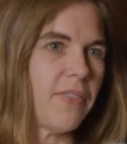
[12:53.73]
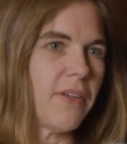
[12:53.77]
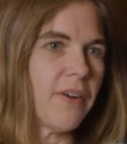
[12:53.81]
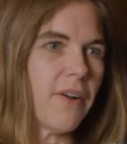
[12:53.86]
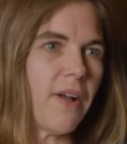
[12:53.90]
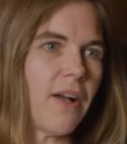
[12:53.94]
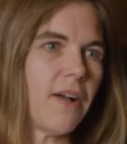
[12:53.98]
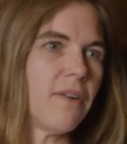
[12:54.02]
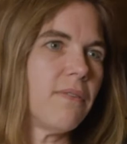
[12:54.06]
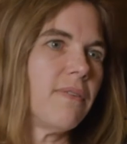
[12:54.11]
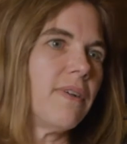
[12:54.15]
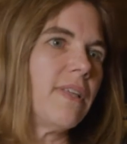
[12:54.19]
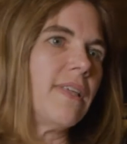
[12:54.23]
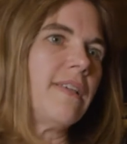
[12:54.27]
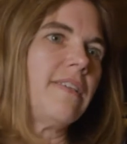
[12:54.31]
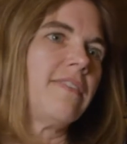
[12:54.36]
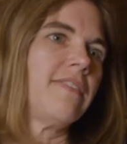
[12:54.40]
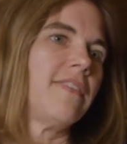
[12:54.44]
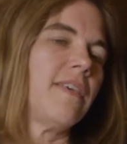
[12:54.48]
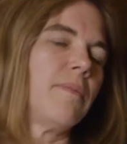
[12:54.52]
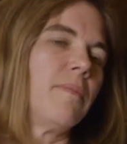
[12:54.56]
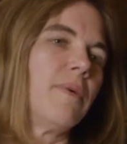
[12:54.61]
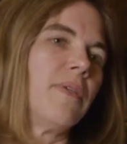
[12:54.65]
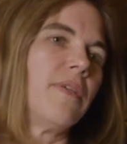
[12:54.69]
they're all really
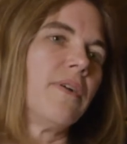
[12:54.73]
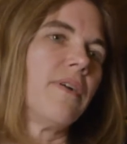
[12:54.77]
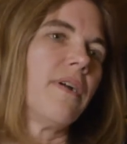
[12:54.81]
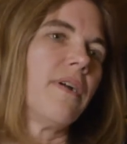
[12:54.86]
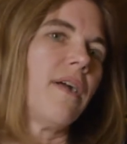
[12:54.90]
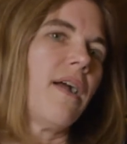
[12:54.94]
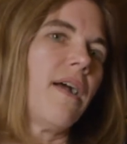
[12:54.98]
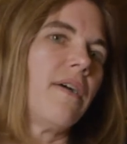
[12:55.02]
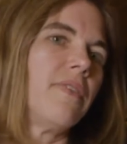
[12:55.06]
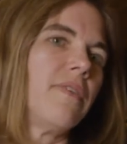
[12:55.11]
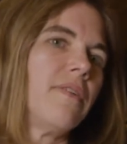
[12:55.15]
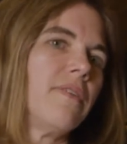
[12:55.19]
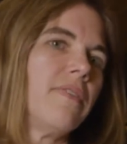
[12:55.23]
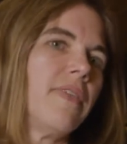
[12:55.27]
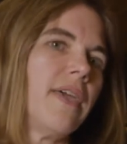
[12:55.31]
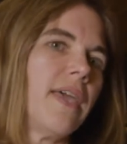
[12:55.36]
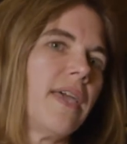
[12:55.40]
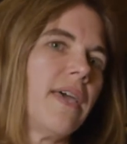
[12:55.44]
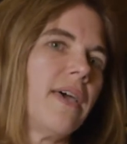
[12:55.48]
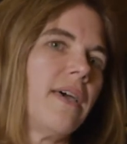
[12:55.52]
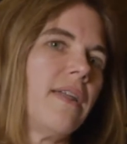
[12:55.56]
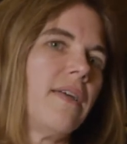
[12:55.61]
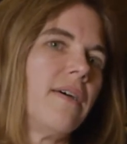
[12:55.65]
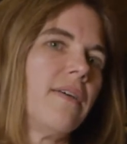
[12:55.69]
similar other
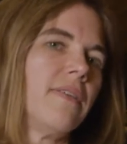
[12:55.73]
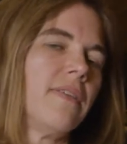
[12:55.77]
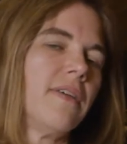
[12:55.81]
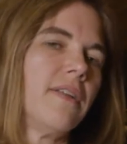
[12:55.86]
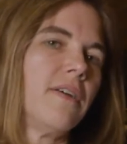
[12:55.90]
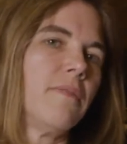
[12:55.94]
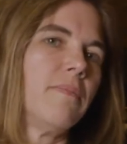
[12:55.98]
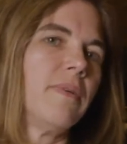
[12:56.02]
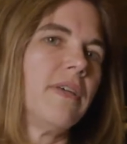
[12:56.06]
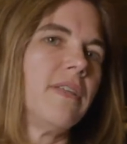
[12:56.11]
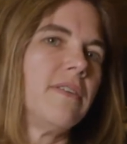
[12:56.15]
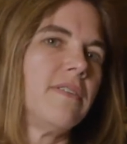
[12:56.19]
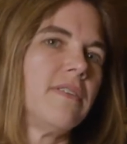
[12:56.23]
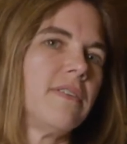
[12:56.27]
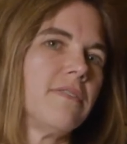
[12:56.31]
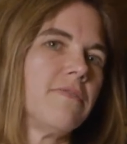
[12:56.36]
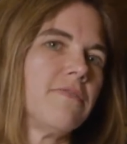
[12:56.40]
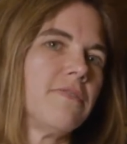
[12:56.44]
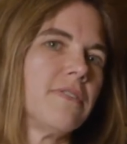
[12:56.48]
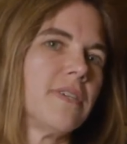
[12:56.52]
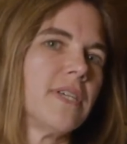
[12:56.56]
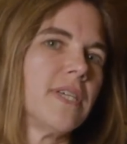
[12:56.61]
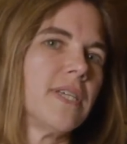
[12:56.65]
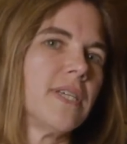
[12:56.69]
than a little bit
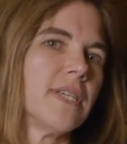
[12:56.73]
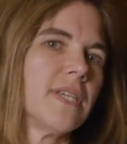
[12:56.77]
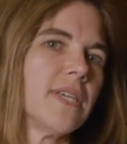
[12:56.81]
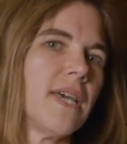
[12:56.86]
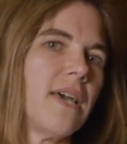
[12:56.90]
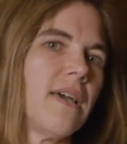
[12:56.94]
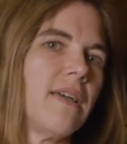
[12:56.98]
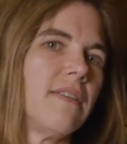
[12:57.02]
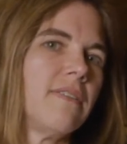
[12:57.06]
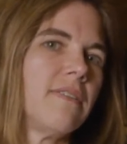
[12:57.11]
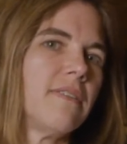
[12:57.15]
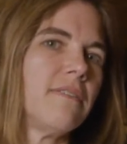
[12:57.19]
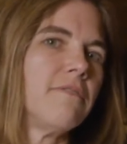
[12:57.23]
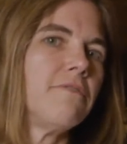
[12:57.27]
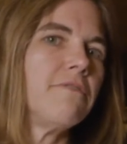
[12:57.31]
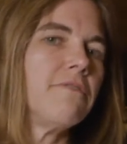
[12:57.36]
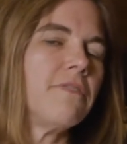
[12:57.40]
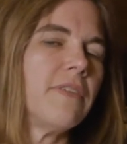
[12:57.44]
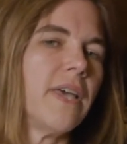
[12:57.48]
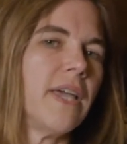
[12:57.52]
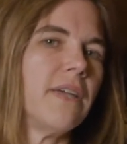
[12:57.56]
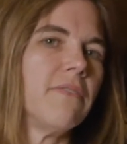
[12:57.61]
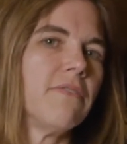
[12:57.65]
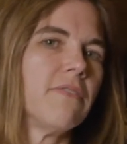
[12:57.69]
different kinds of
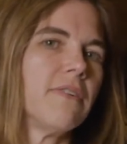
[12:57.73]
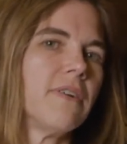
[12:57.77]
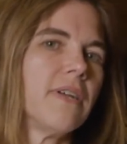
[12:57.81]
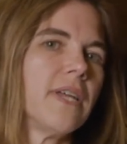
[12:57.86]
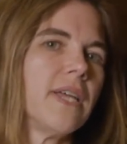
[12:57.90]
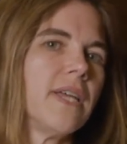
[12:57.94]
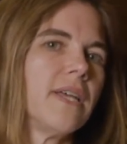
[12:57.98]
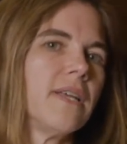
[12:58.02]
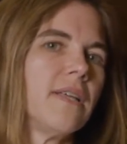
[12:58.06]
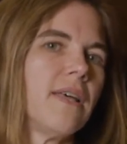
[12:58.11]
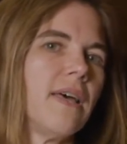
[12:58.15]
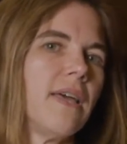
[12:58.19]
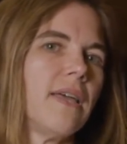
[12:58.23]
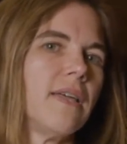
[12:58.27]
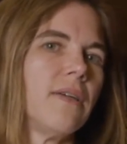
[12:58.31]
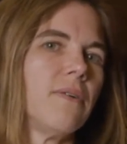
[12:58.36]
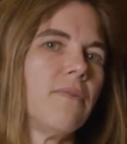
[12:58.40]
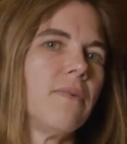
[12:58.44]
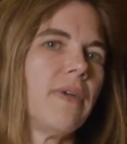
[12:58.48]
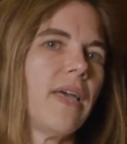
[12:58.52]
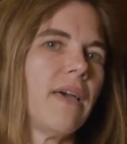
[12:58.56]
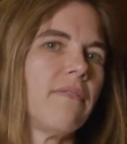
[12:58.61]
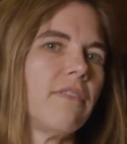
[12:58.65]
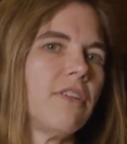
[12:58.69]
flavoring. Like
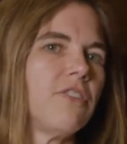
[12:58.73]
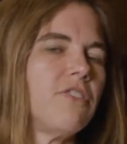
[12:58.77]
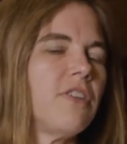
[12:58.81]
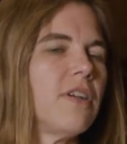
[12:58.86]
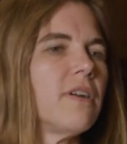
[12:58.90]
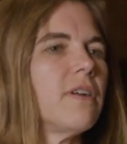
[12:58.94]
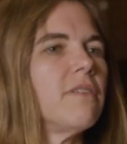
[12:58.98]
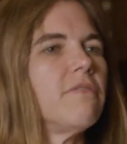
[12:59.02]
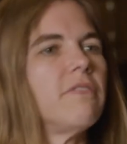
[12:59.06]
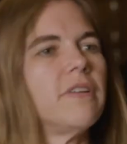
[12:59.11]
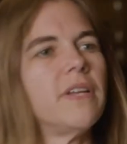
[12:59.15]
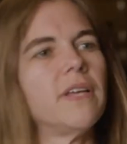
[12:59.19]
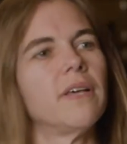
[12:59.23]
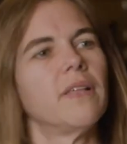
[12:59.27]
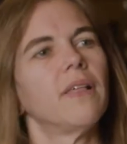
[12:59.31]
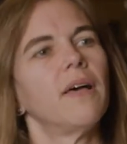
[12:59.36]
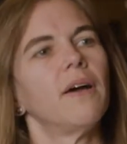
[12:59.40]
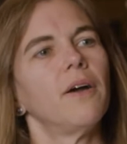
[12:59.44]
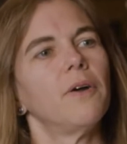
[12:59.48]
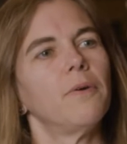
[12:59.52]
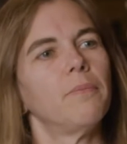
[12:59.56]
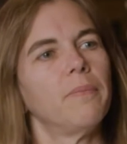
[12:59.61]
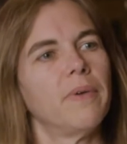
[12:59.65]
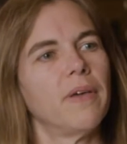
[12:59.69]
we have a cherry
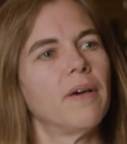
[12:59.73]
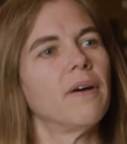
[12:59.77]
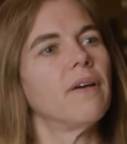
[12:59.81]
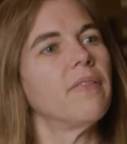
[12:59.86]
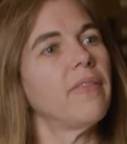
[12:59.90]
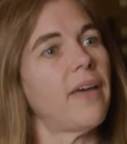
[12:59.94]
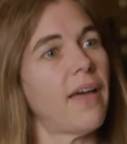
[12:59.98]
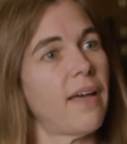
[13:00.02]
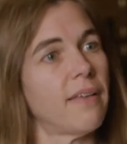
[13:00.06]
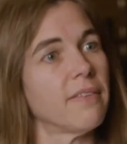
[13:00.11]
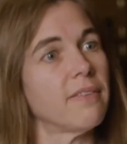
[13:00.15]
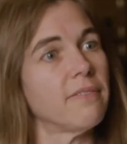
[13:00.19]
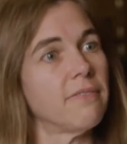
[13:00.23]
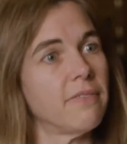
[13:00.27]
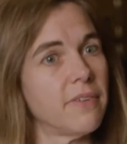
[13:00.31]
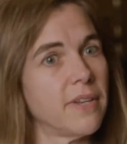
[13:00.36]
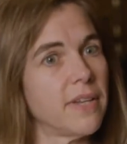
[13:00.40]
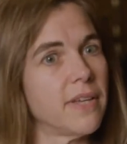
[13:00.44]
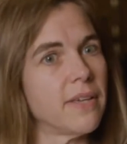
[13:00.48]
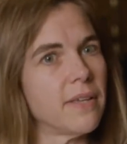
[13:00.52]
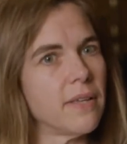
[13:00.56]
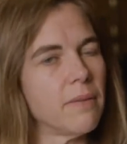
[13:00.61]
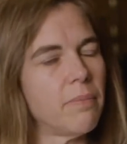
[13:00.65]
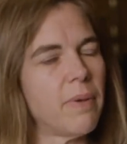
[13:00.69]
vanilla oatmeal that has
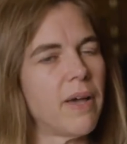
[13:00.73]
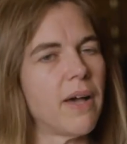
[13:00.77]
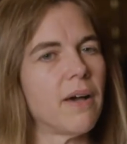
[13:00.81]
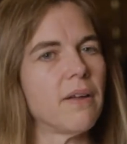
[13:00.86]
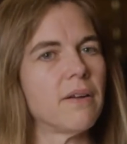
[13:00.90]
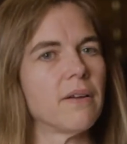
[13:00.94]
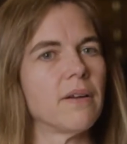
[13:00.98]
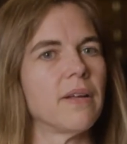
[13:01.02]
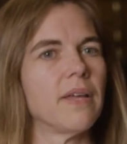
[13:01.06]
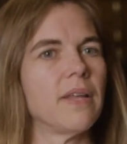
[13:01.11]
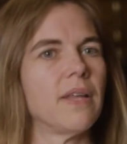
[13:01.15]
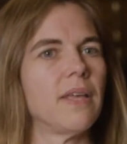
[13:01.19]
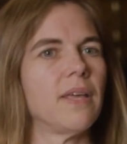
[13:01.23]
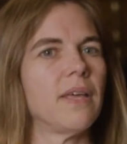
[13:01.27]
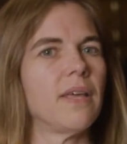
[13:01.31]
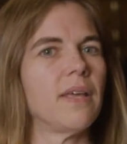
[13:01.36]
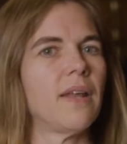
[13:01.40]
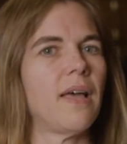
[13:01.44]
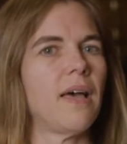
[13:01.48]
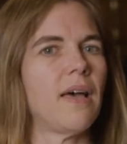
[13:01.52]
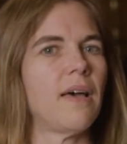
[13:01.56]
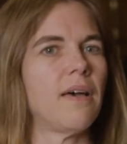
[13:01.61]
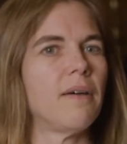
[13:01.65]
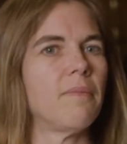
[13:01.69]
vanilla powder in it.
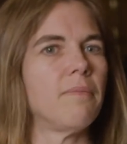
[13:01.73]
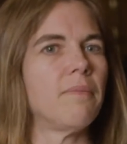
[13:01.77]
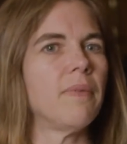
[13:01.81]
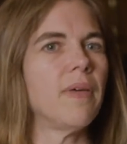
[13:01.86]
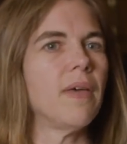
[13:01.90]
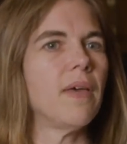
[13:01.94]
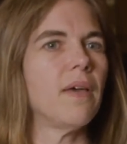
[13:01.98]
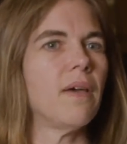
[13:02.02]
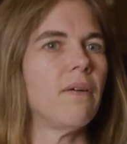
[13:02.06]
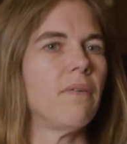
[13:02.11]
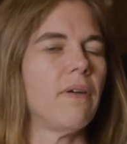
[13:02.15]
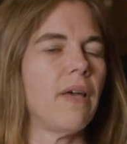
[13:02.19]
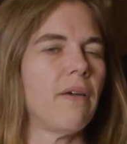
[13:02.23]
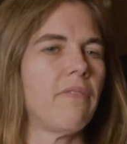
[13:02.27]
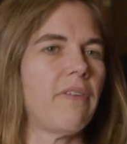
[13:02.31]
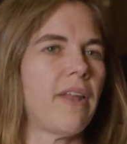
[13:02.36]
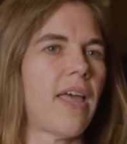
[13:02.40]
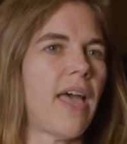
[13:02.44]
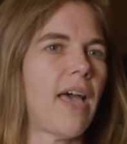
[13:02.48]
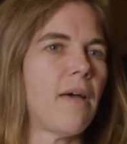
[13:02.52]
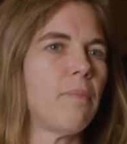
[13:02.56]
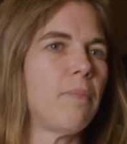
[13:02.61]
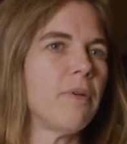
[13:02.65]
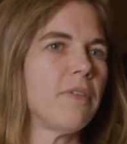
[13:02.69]
We have an
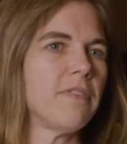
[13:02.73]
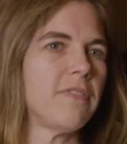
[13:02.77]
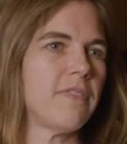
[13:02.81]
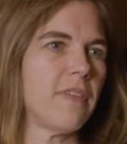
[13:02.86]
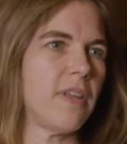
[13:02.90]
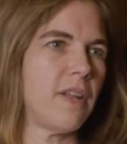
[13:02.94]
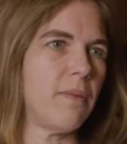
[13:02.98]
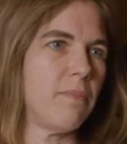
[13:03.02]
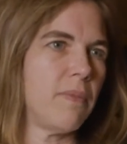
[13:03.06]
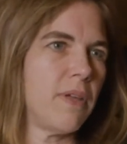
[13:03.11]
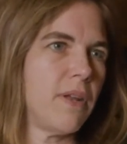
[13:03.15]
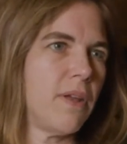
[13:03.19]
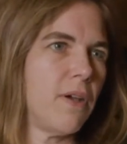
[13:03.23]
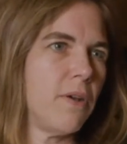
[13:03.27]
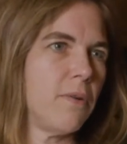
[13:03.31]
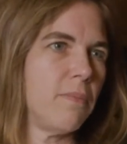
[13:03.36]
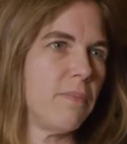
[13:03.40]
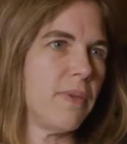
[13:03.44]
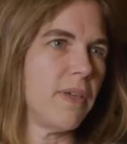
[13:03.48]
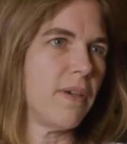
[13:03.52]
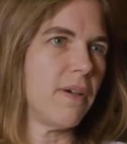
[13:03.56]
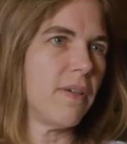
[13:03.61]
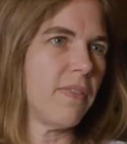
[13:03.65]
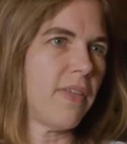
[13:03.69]
apple cinnamon
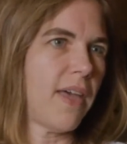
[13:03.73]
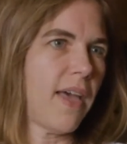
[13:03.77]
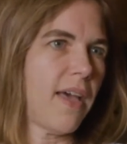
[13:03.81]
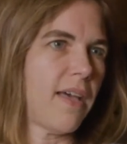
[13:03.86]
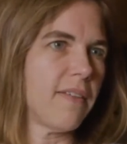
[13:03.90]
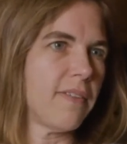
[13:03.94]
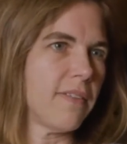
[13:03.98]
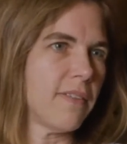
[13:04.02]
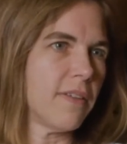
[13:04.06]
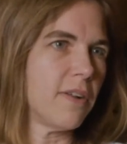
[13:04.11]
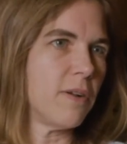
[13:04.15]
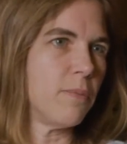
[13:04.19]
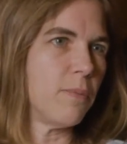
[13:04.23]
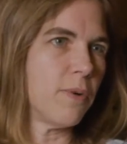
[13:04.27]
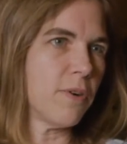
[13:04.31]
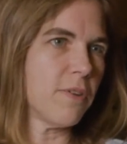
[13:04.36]
oatmeal that has a little more